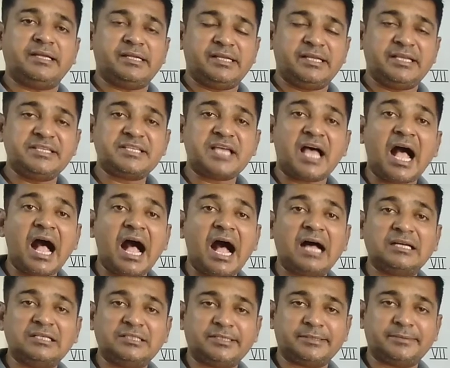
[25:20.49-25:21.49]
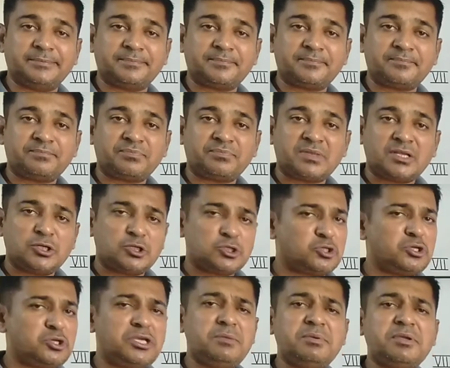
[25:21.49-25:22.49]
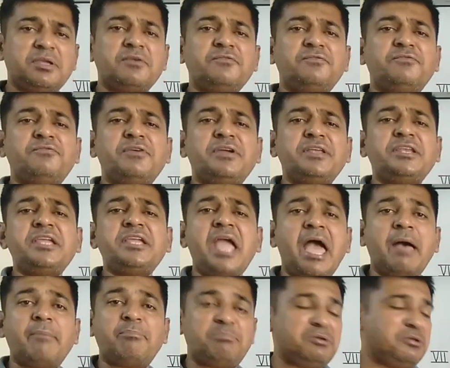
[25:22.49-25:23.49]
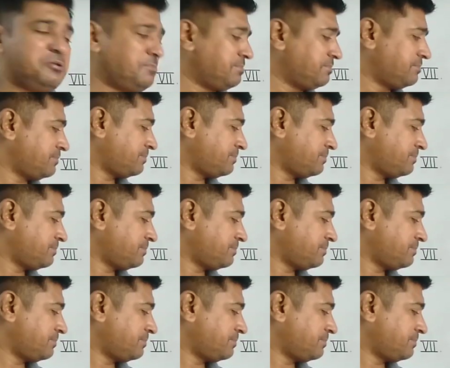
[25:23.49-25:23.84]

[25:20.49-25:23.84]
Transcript: his heart. So he became very happy.